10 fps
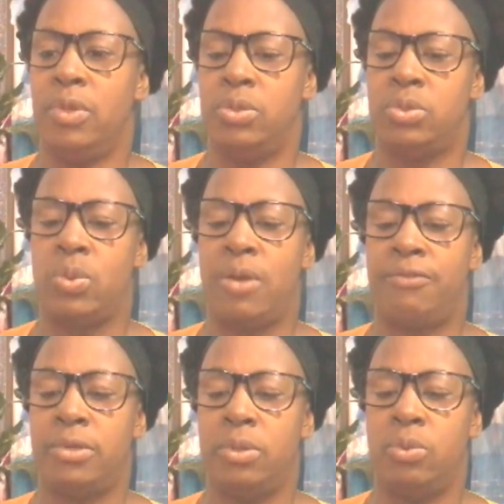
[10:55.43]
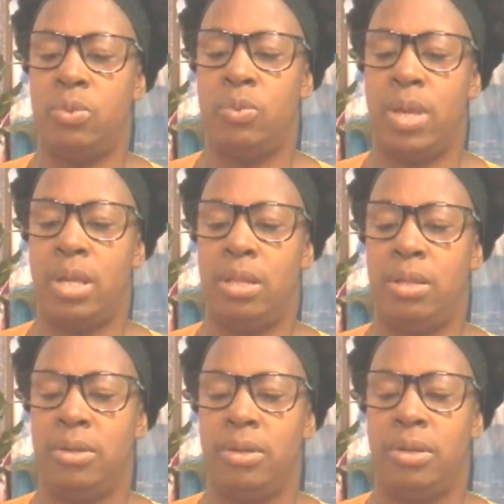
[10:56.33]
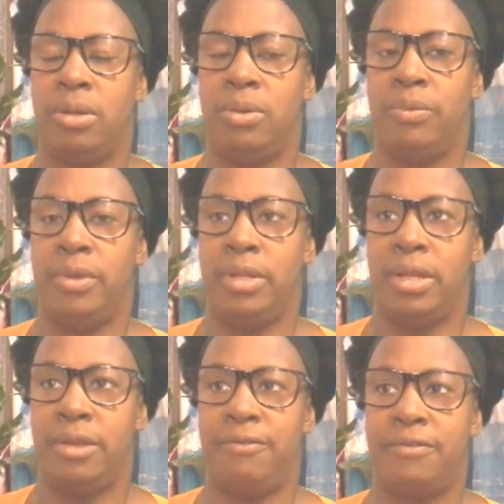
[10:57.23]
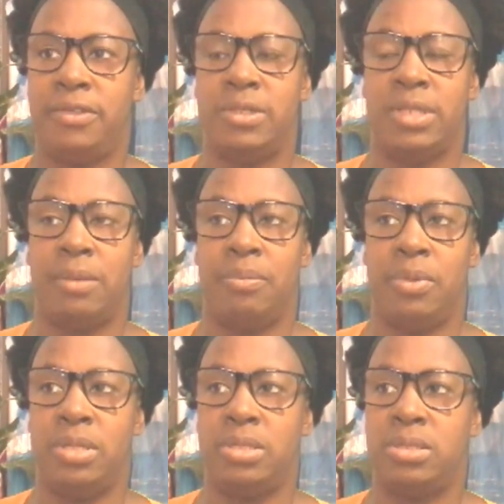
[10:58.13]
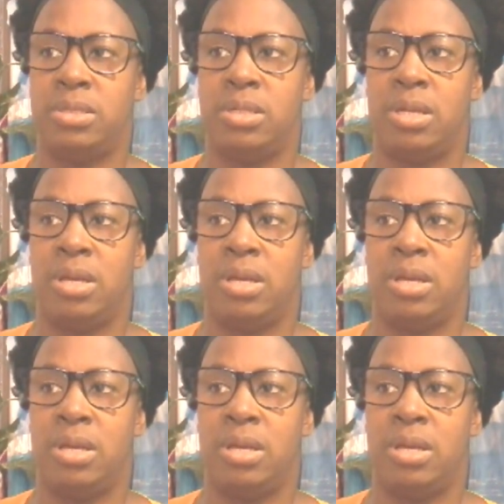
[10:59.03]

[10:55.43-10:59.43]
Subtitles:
So after a good while, we left that place.